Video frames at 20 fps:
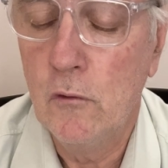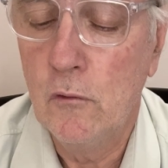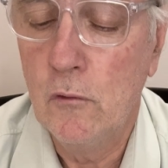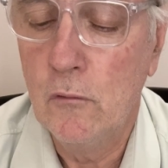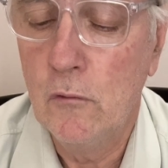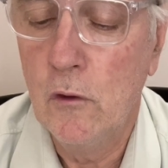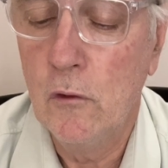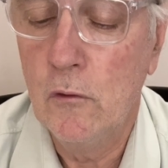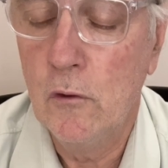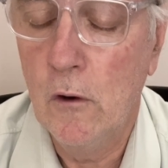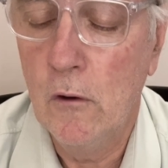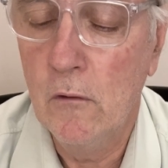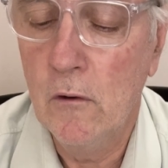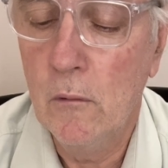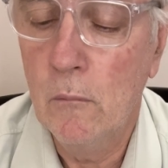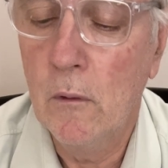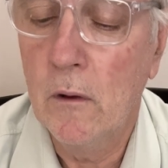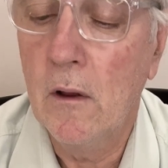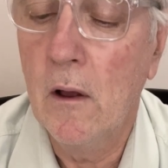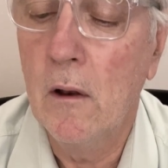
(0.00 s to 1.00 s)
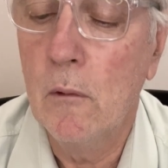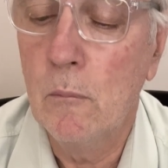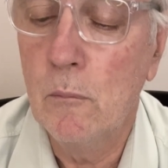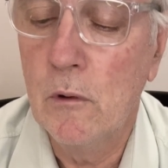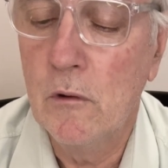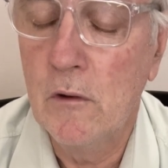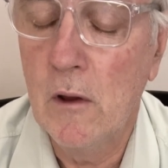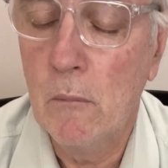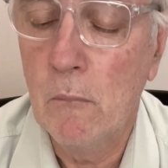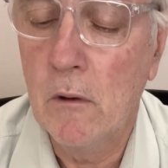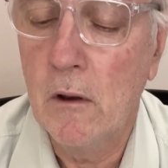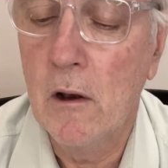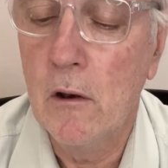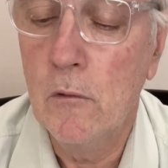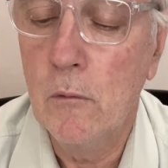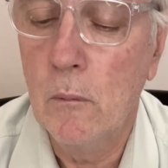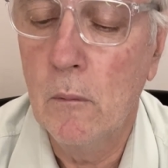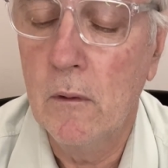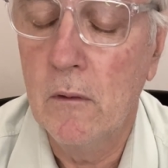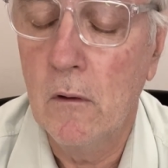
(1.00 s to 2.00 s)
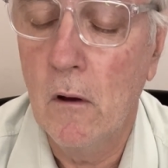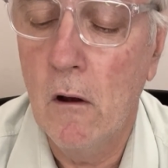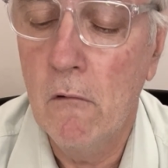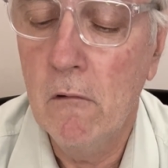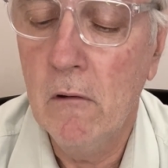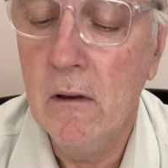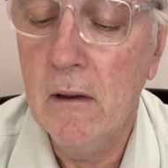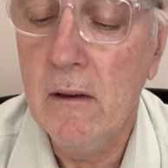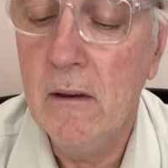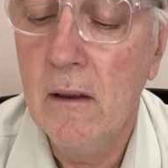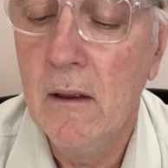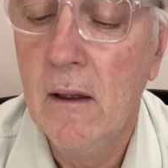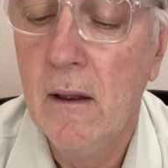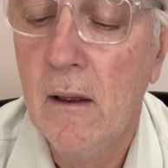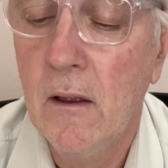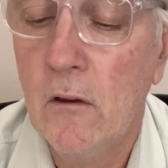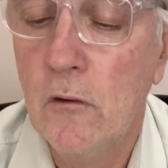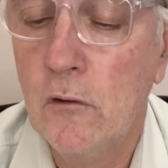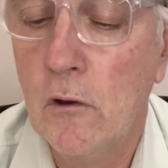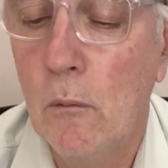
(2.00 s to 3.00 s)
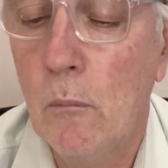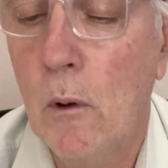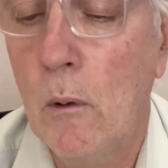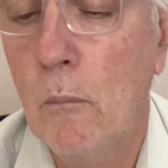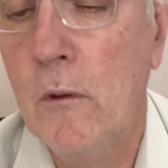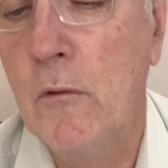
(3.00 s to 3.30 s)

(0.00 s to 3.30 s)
tutorial, we're going to pretend we're going to do it orally. So what we